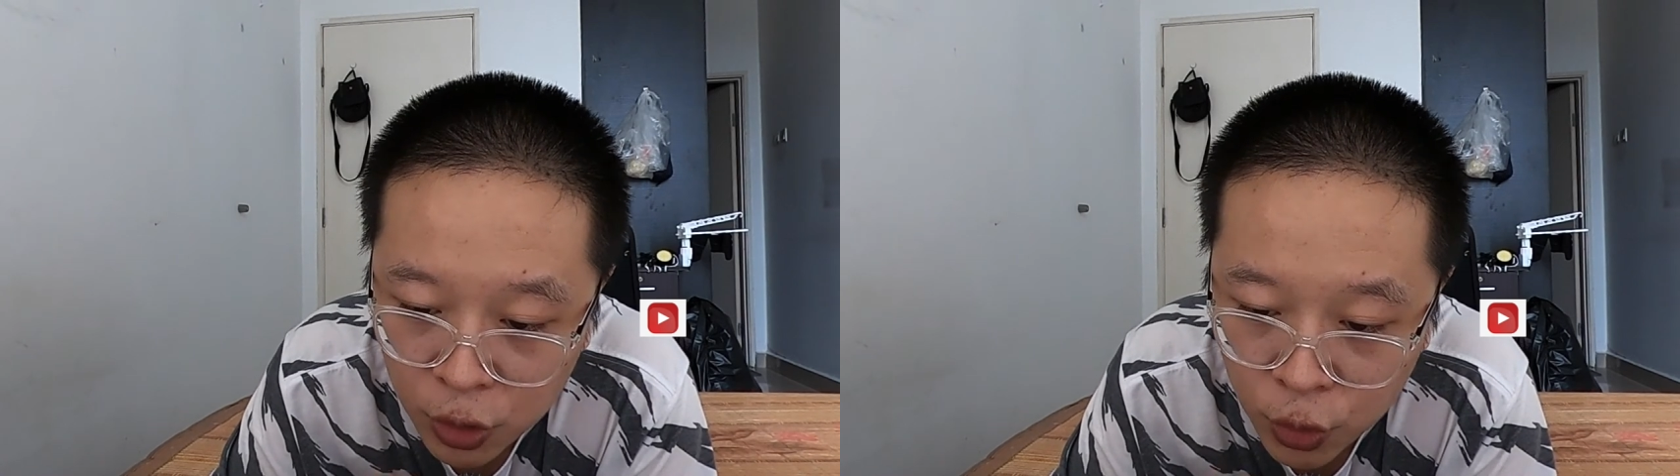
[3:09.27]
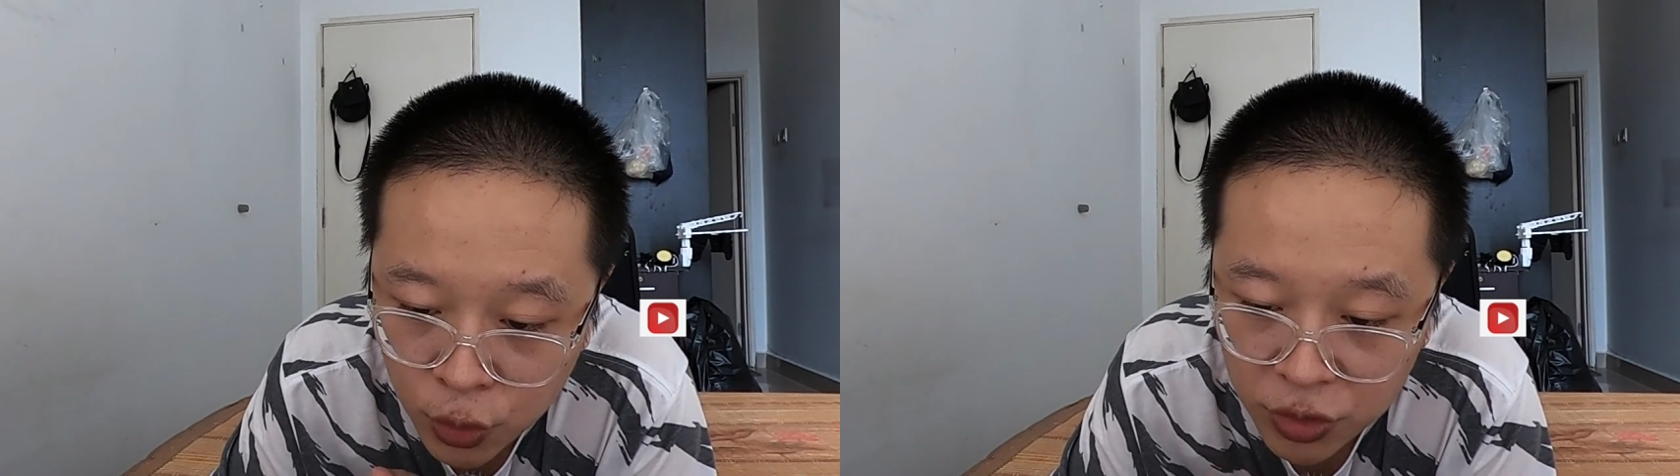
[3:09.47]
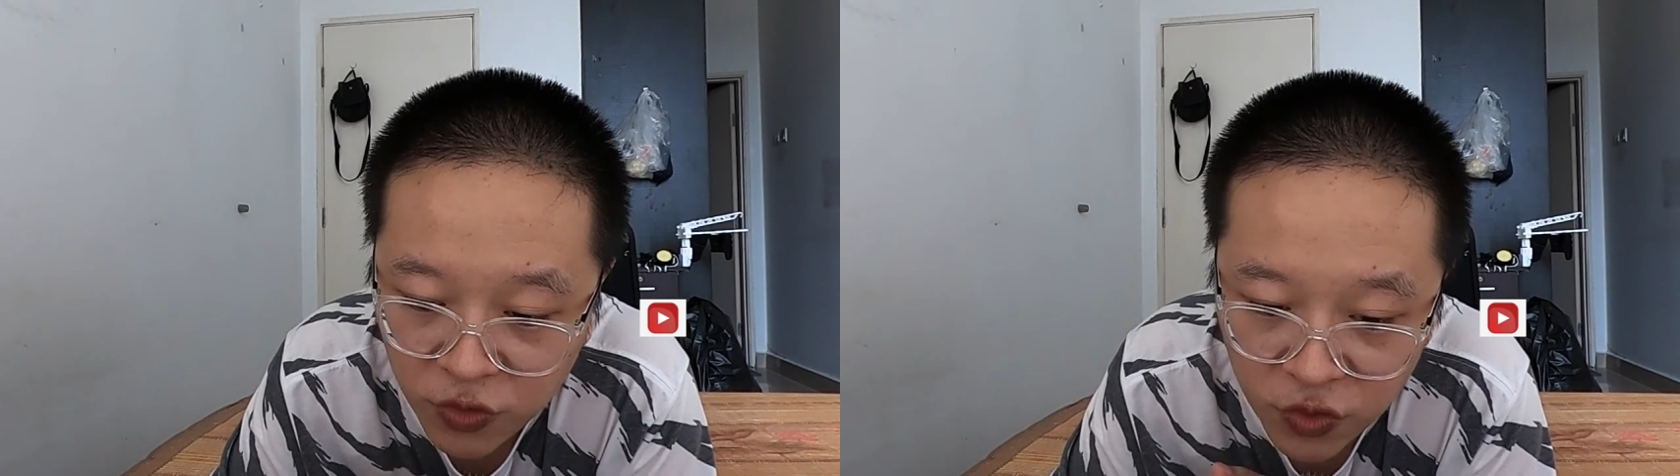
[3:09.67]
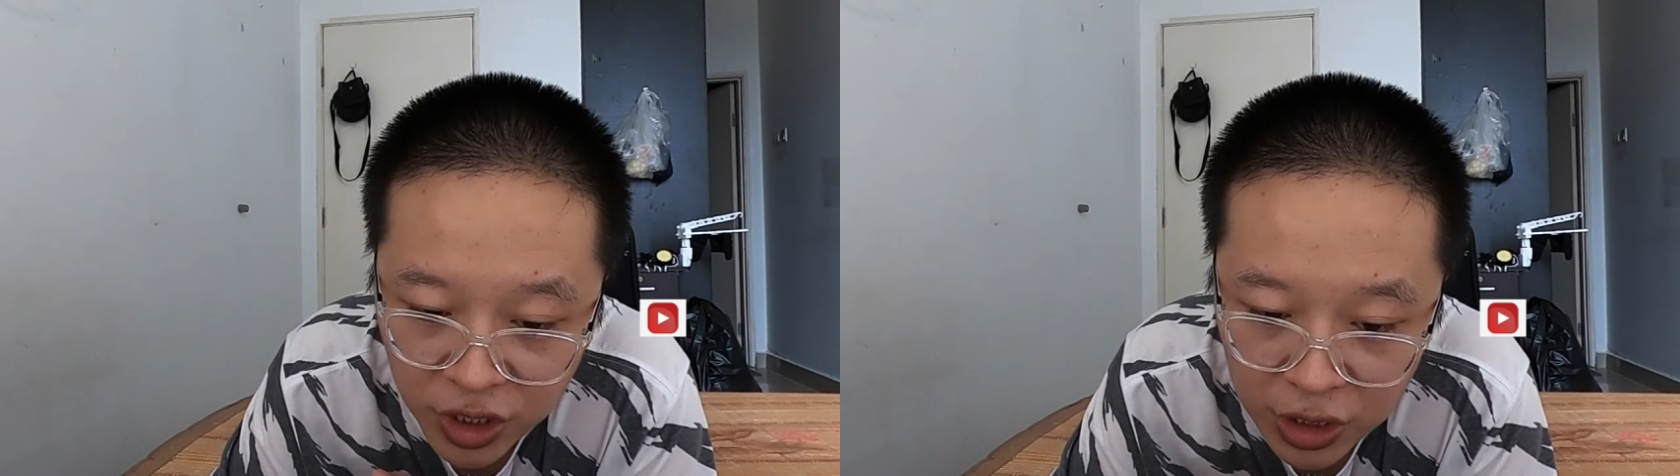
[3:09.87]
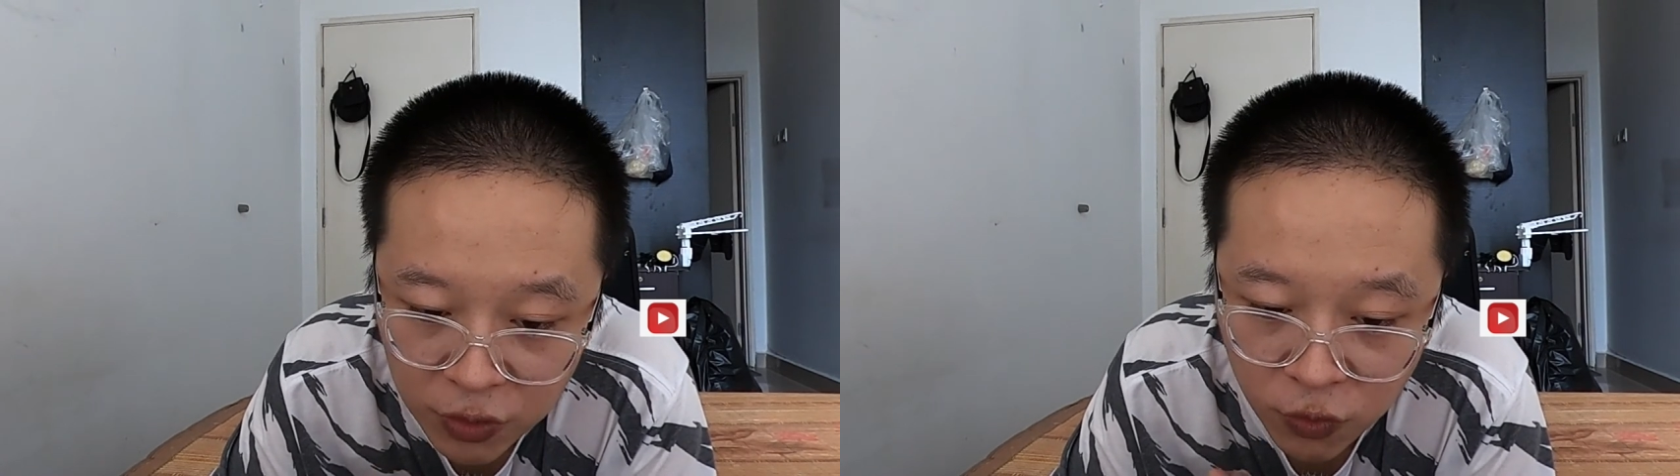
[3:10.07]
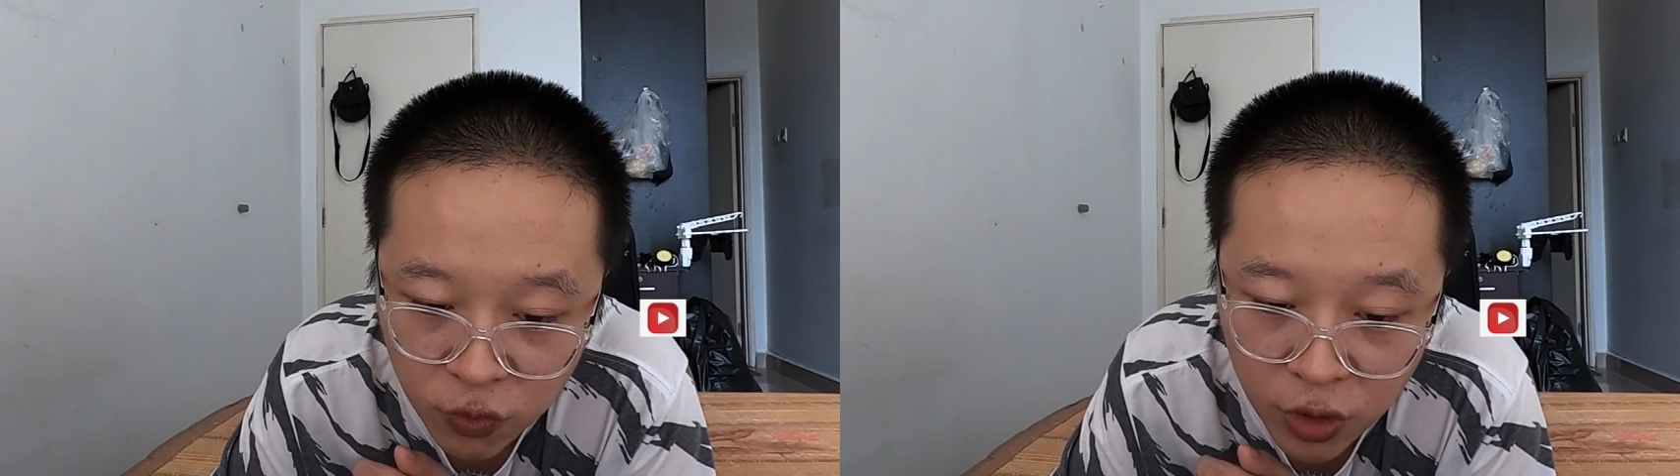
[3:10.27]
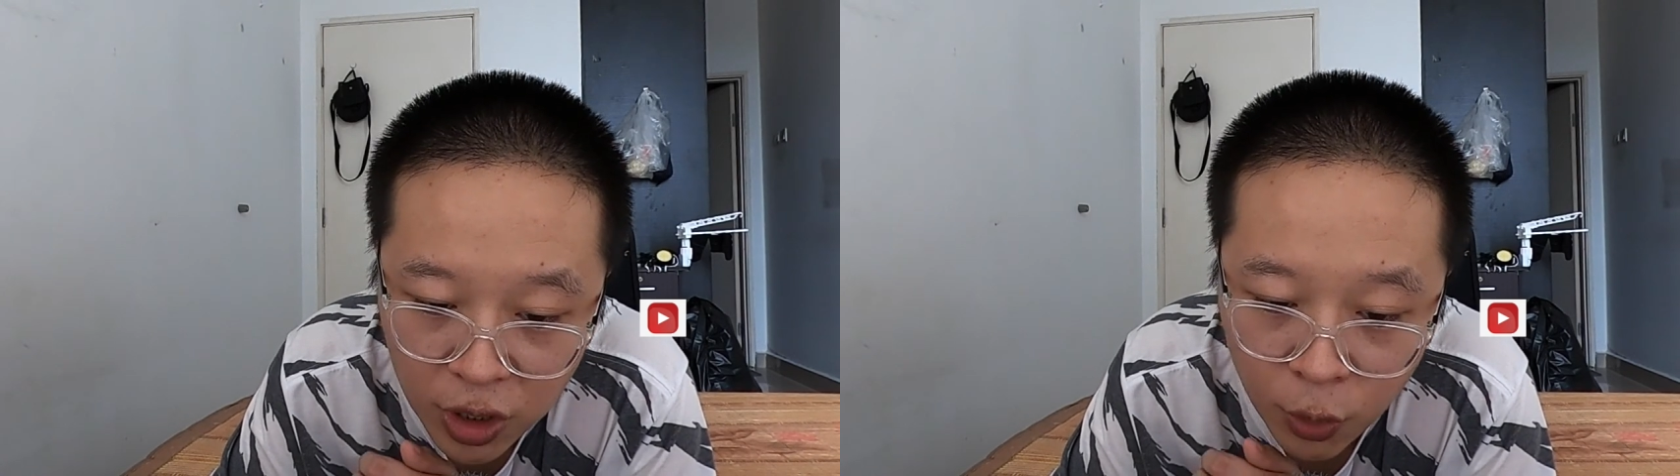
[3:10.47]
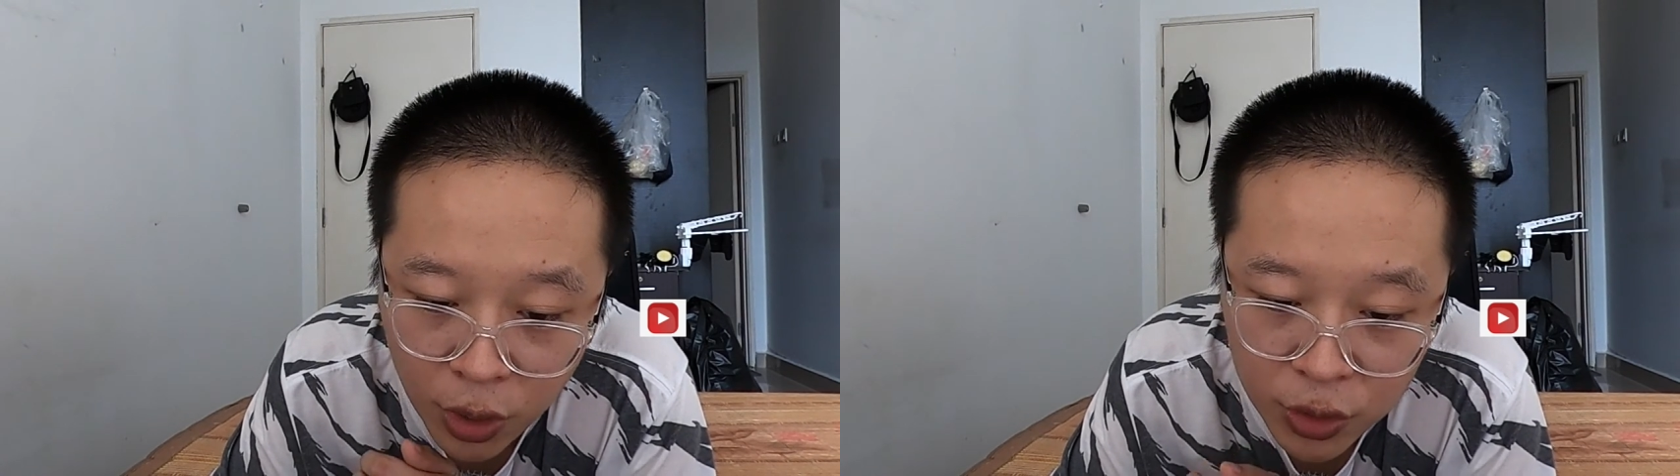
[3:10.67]
a good fit
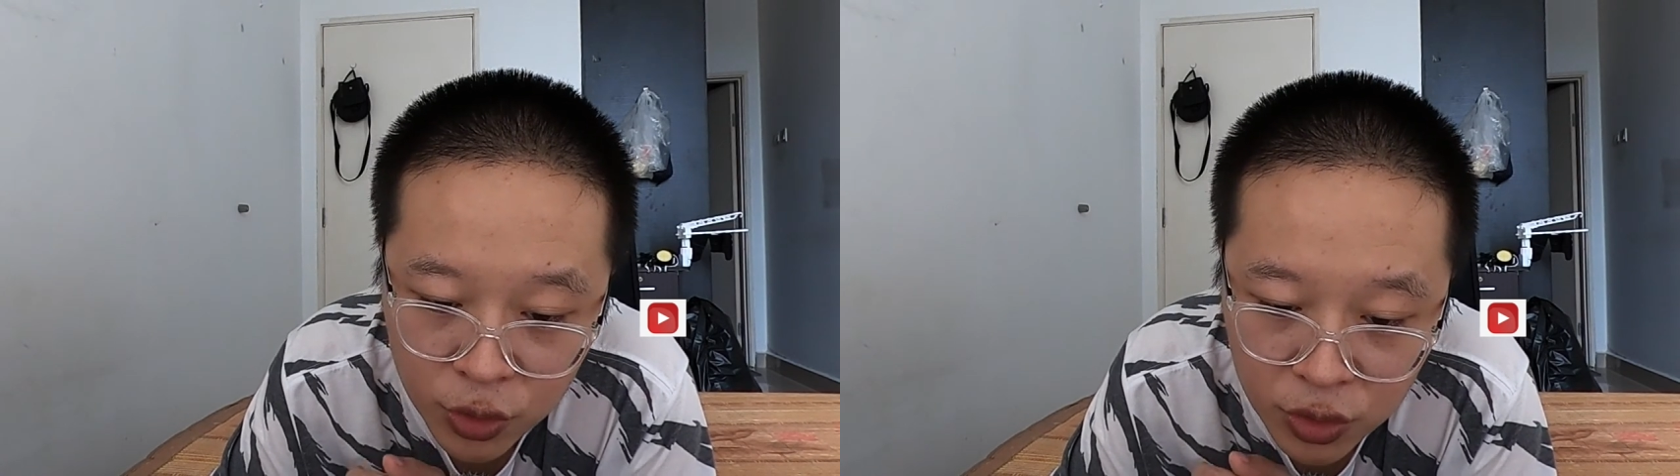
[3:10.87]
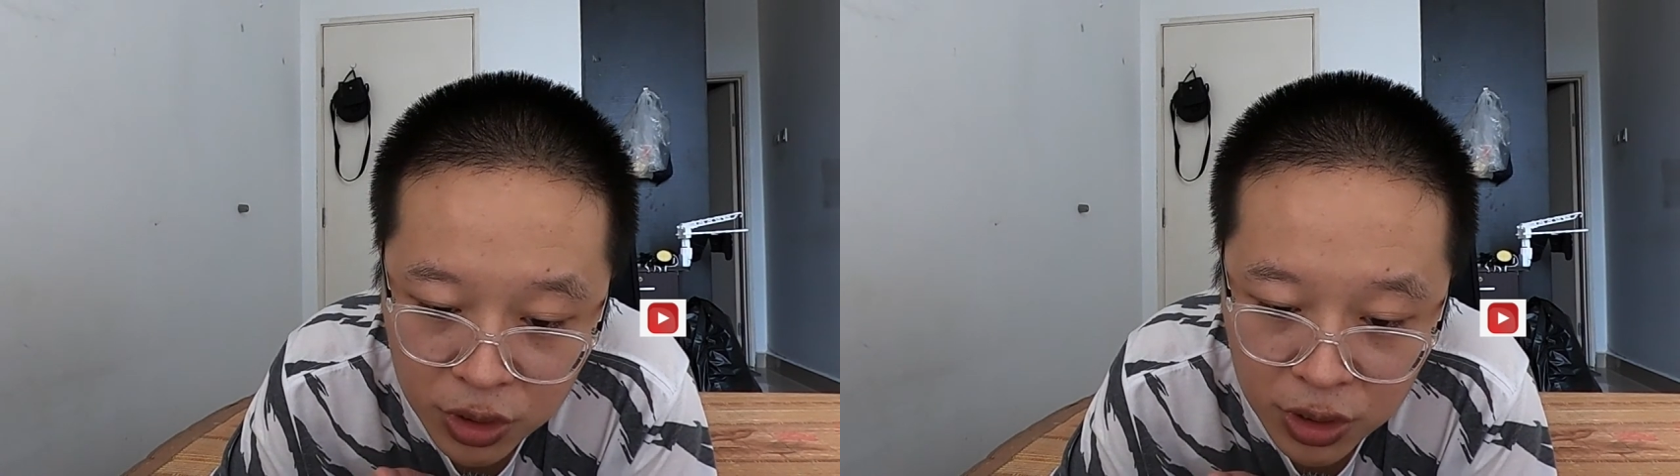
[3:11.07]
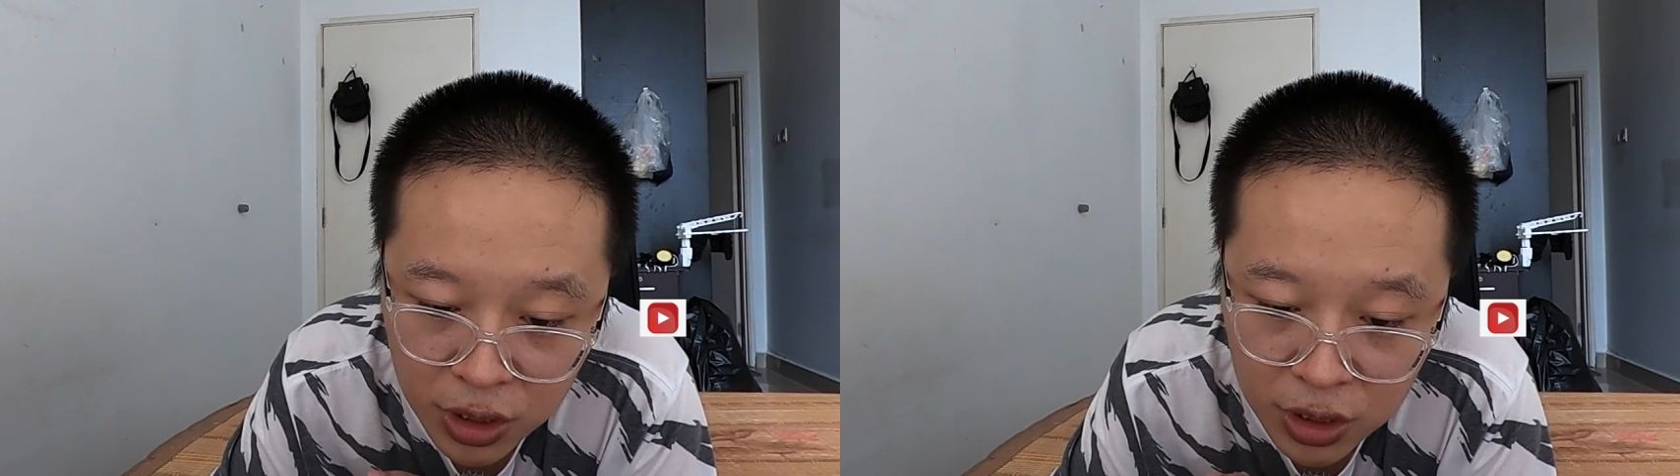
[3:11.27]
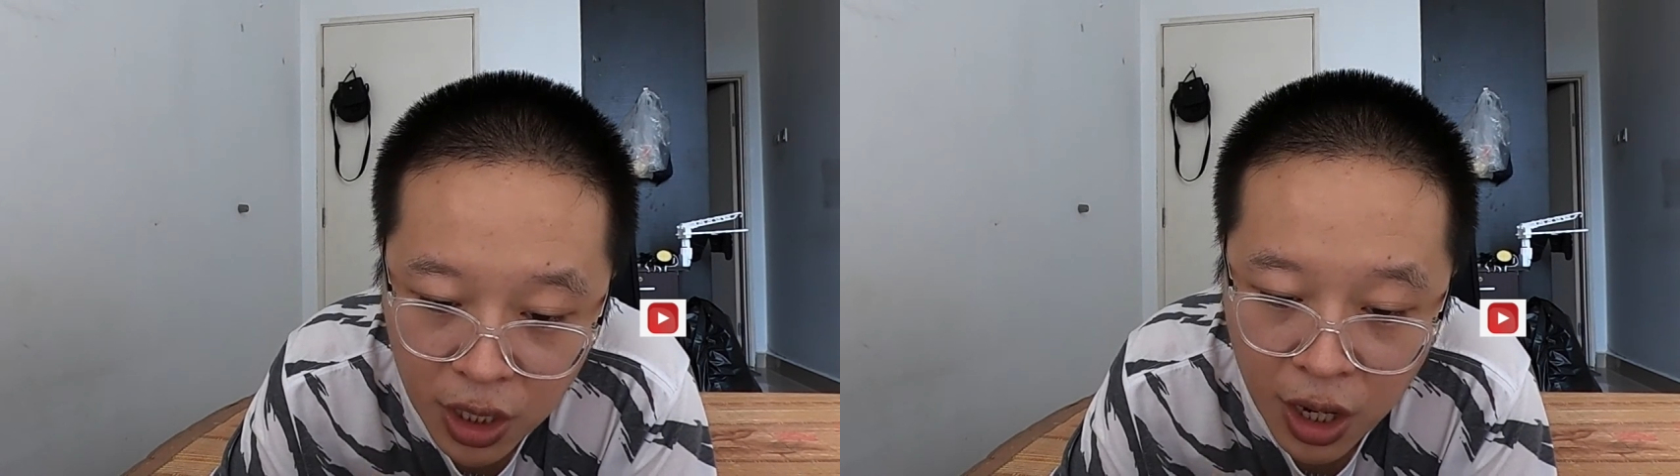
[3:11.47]
for what you need